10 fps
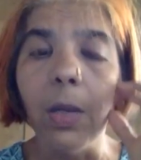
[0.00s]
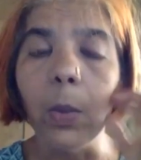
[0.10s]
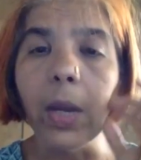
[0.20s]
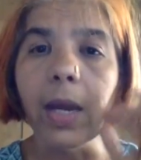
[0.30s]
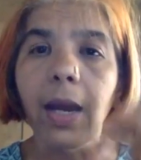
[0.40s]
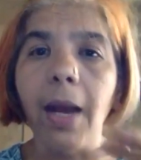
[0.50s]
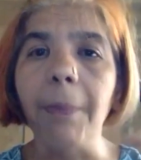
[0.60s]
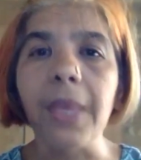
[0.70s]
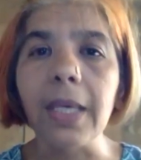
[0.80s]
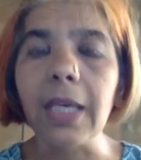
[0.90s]
where I'm
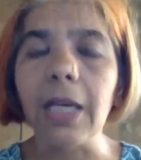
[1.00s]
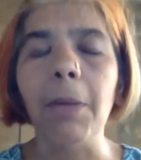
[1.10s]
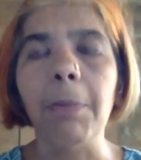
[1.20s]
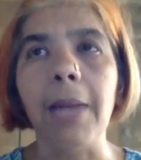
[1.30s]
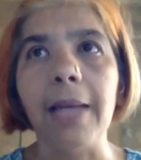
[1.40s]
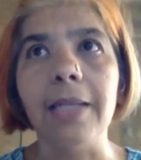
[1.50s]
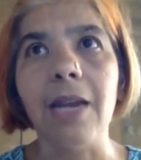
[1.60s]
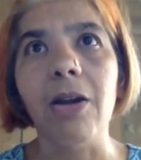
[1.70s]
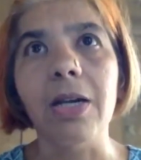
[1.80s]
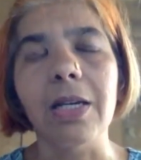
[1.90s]
thinking about
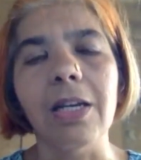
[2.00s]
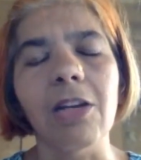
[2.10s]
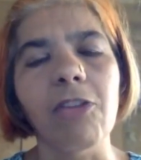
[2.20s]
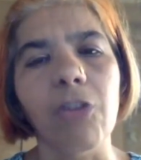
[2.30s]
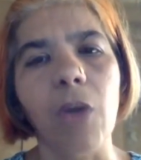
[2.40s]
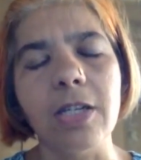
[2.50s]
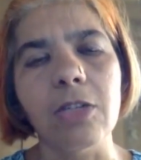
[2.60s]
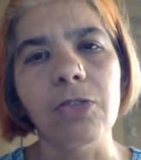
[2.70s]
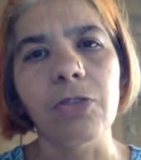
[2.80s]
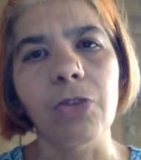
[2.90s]
planetarity in a
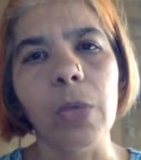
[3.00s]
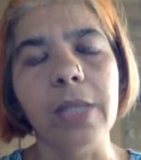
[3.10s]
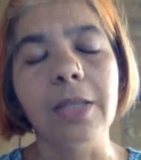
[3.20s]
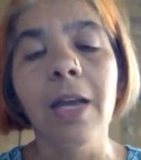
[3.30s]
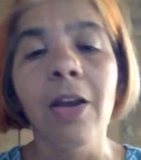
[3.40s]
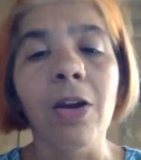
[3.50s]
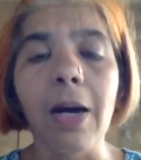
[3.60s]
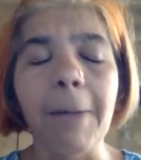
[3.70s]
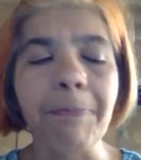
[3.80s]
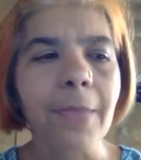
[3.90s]
variety of different ways.
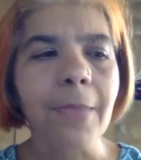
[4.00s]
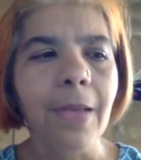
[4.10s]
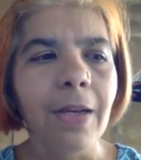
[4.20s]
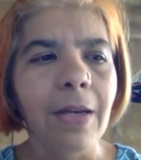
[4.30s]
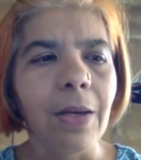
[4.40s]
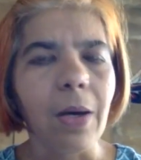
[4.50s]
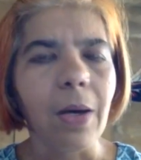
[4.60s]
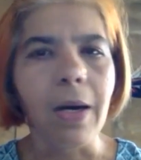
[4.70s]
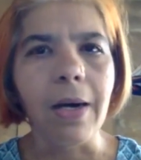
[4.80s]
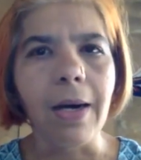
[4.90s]
Um,
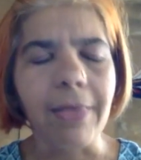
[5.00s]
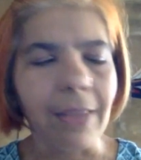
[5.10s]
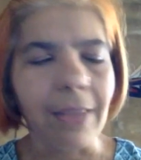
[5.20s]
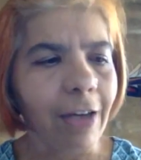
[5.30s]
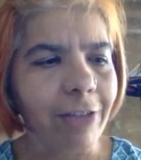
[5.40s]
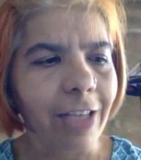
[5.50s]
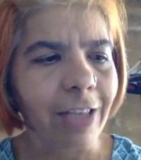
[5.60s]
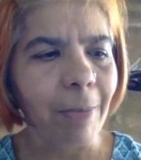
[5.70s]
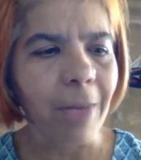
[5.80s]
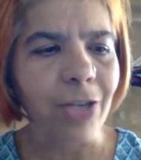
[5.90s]
uh, I think Awadhendra
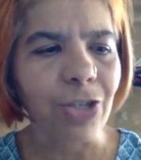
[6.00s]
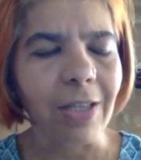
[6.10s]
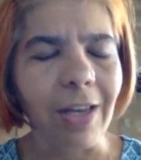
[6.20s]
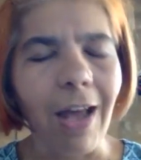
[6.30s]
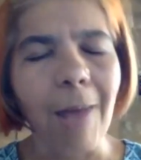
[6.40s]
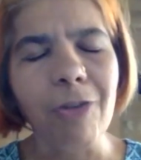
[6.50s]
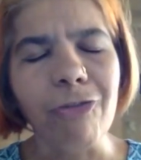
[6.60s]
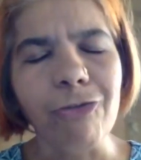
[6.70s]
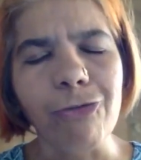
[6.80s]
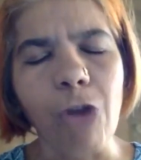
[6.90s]
mentioned that I'm a
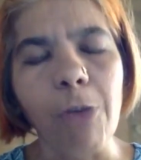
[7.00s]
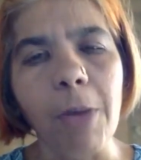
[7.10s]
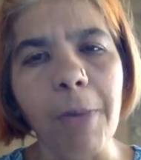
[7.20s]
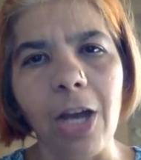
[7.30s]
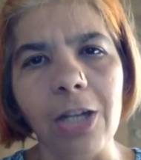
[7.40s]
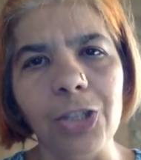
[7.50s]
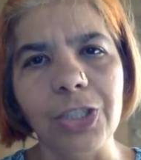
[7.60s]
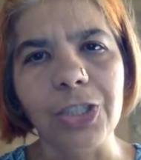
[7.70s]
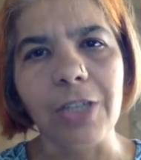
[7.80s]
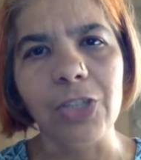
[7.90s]
former
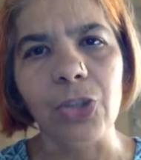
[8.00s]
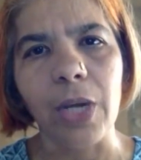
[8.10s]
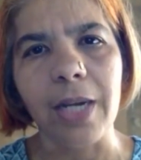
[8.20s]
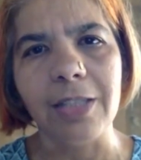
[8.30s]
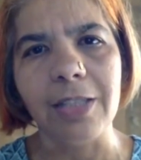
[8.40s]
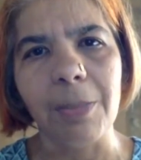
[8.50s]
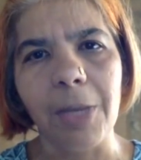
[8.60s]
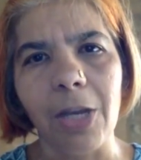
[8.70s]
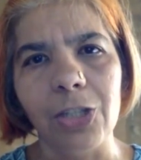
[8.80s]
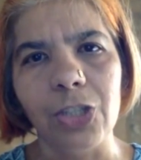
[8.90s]
biologist. I was trained as a
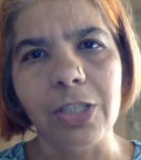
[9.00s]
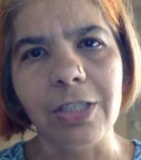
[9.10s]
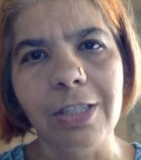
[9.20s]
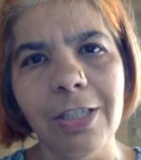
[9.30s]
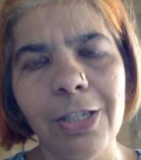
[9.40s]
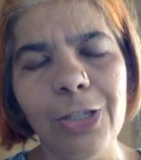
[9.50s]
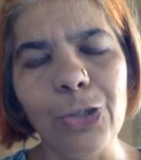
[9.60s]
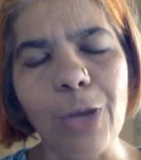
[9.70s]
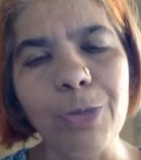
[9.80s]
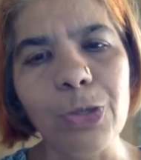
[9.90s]
biologist. So
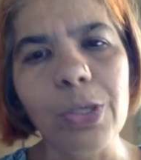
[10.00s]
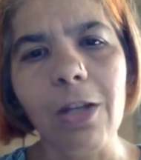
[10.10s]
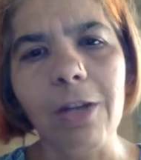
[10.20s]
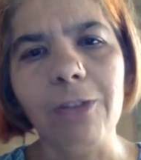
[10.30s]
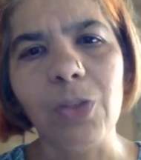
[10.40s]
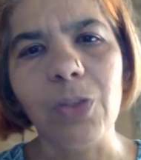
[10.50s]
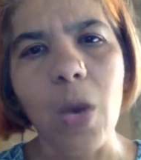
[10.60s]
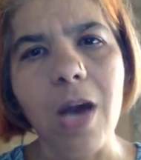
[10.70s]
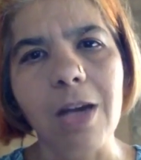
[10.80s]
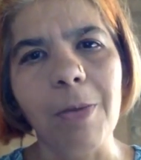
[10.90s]
I'm doing a lot of this
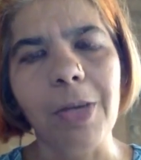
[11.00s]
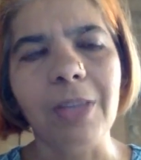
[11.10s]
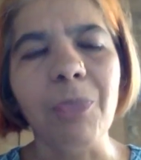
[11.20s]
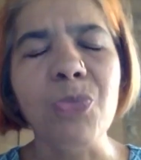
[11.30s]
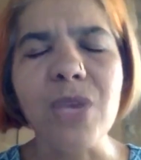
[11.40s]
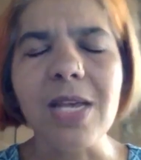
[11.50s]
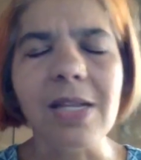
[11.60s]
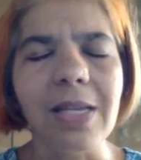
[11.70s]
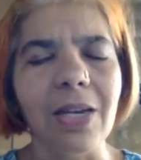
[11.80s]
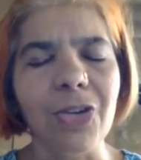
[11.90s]
work because I'm
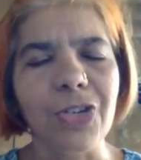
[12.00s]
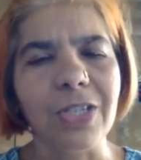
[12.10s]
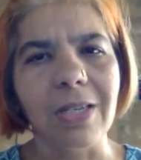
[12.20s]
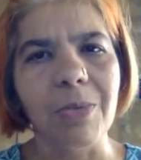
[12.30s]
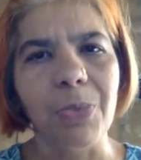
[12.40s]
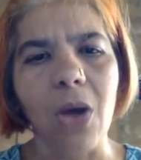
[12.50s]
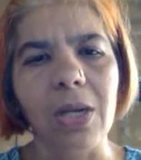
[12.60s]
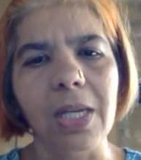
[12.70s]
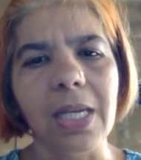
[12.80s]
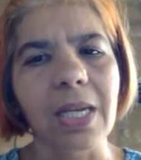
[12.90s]
really interested
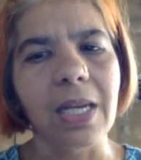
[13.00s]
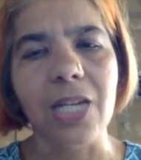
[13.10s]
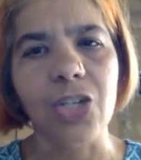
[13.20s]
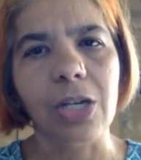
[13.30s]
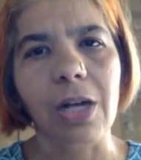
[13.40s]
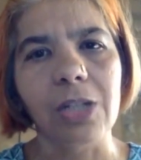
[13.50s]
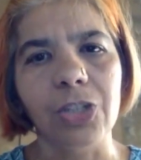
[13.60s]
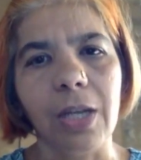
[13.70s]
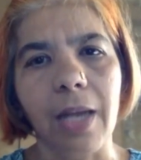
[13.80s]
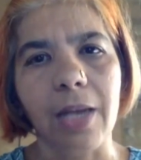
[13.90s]
broadly in
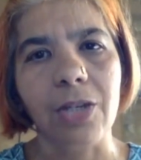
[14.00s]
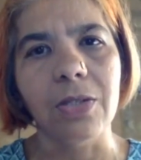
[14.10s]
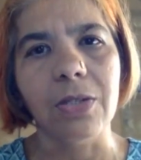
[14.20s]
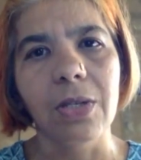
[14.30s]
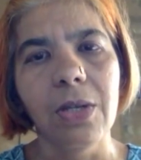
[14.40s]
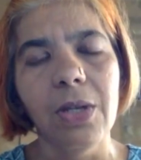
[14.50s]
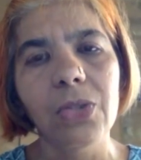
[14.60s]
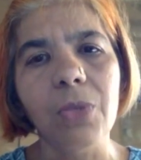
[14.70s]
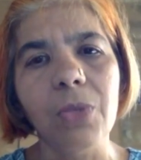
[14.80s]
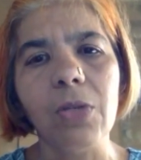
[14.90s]
nature-culture connections.
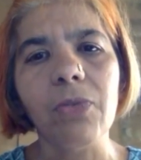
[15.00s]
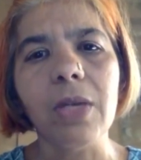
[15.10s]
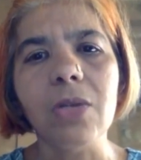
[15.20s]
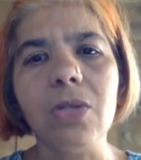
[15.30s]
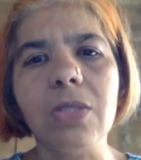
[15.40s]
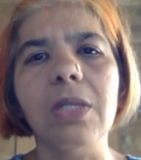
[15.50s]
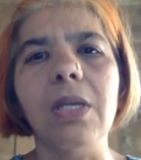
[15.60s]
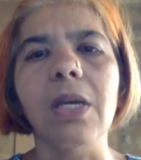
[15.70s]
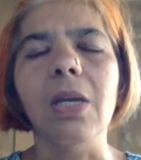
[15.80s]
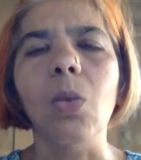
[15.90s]
So I'm sort of interested
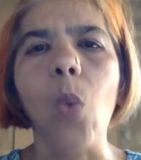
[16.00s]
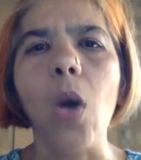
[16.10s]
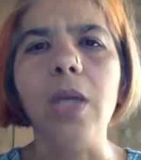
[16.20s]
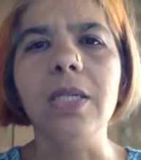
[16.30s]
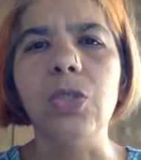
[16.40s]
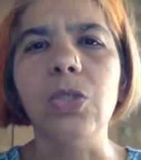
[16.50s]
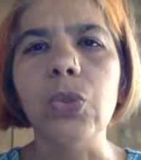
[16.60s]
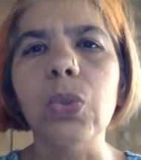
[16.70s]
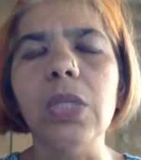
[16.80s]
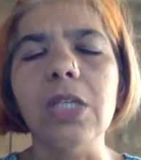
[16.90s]
in what do
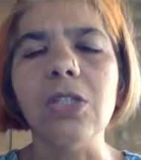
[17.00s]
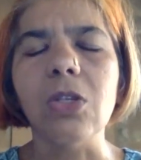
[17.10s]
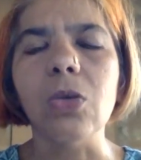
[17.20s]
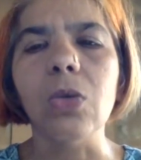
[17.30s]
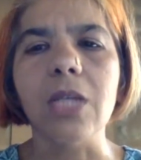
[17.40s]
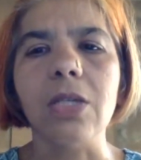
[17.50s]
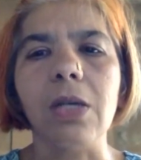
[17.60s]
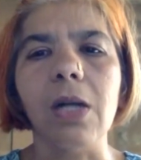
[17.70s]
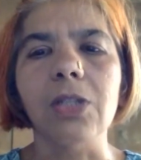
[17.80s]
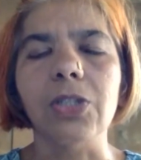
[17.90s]
these new
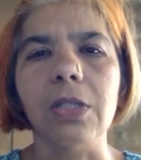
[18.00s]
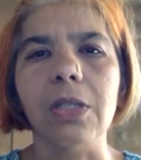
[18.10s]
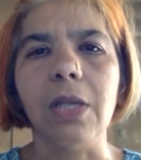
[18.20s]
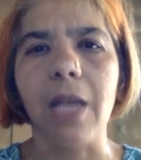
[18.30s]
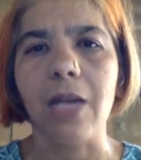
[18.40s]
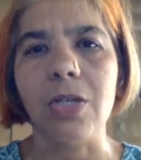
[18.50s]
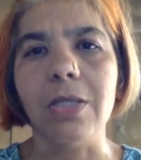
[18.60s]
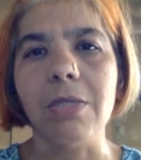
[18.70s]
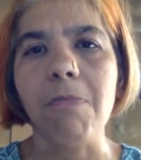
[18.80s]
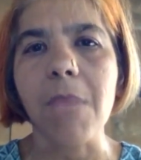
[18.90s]
nature-culture connections
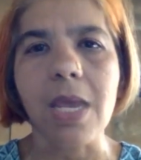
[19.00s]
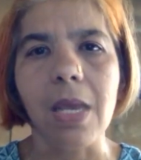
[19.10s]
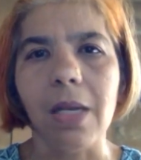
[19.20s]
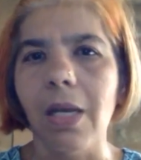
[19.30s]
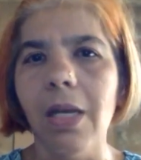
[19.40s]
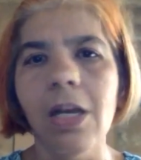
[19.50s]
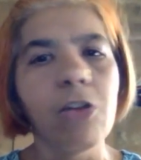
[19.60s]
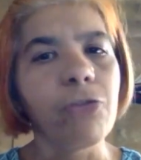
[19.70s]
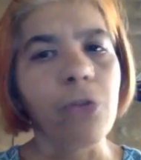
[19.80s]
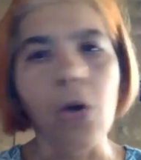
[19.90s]
mean
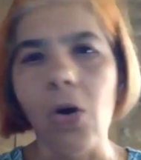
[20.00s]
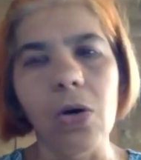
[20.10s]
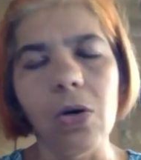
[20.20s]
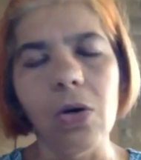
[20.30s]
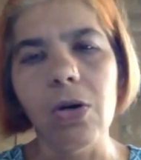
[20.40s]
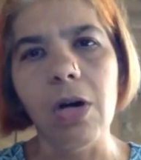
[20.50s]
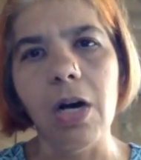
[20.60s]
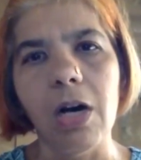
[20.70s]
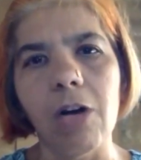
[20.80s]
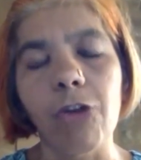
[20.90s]
for,
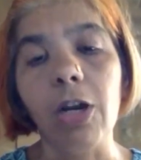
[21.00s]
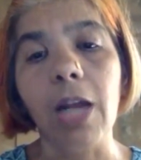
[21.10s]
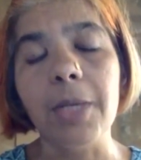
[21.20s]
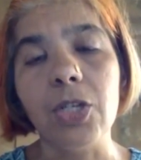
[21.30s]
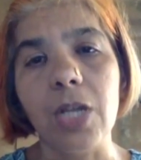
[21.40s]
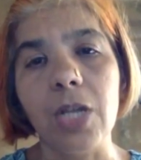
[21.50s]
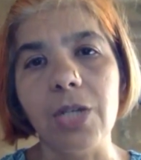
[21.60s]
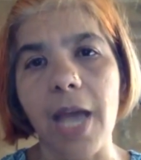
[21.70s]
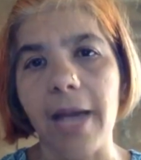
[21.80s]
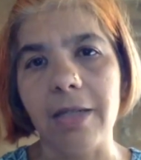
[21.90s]
uh, for climate
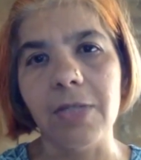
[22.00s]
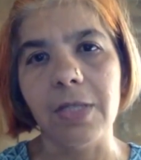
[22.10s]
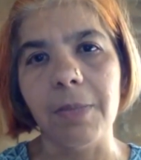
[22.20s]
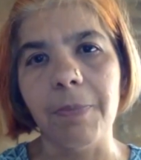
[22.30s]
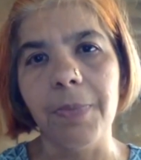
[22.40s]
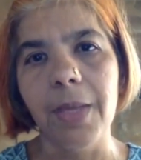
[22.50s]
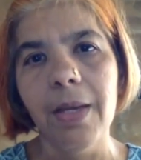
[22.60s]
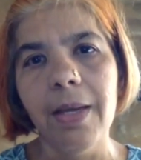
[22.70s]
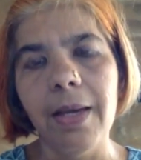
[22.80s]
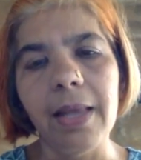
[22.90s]
change activism?
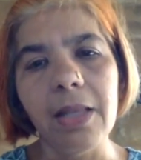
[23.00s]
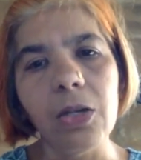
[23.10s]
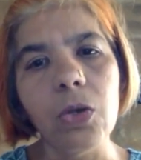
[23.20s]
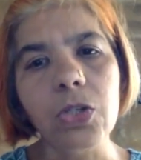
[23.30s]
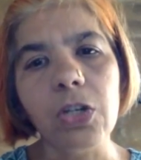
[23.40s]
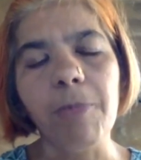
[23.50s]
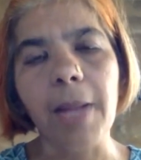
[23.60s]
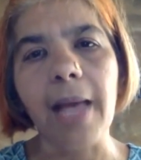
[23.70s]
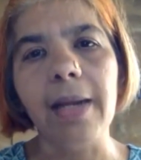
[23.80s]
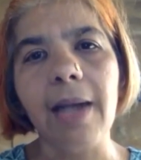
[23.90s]
And the notion of
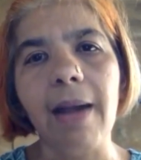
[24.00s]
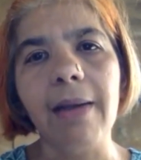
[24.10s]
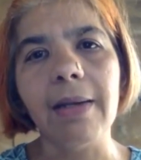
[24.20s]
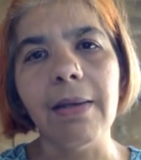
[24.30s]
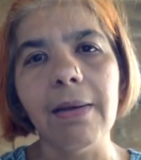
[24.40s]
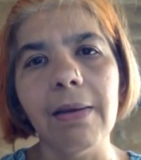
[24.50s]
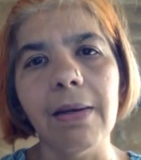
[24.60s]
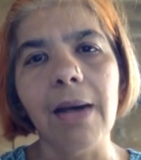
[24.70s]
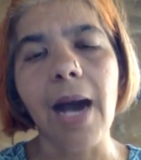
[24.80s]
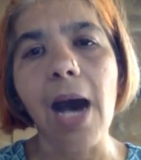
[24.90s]
planetarity here,
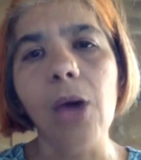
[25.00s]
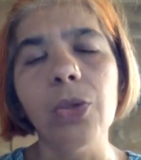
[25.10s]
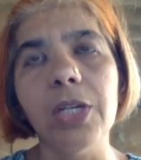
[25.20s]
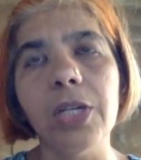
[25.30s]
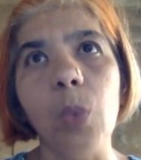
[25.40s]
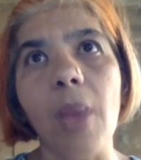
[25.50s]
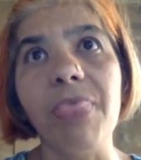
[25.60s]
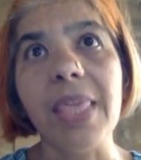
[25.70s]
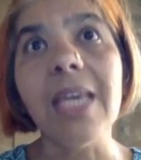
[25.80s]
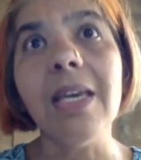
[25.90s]
how does one
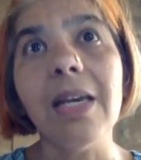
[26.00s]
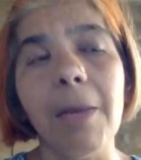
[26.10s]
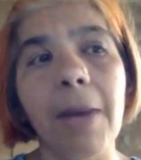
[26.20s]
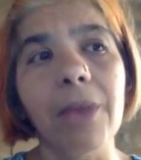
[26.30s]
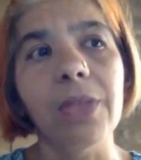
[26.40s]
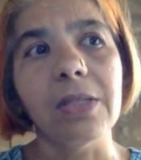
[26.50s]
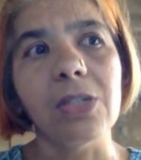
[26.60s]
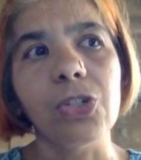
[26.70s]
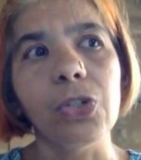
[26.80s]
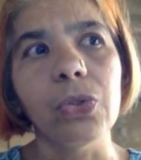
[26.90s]
think about these
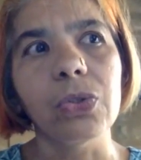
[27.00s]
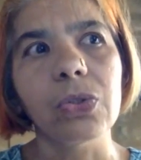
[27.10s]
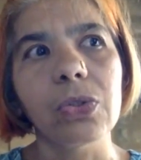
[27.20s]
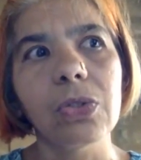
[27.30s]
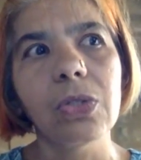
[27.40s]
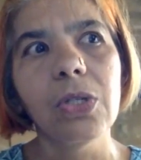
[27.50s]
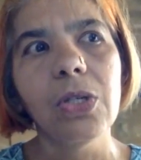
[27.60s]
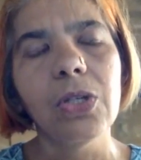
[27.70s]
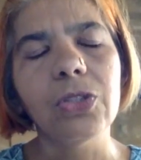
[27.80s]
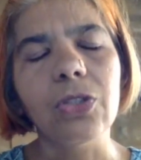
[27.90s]
issues
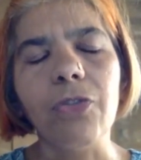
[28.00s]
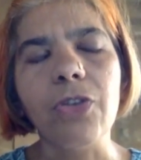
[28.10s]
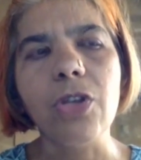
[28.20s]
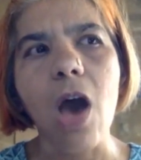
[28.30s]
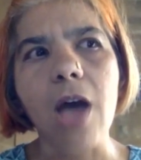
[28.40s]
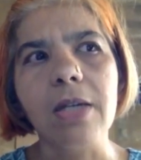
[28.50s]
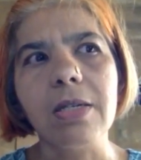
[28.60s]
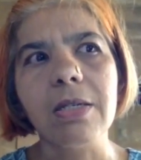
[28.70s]
sort of not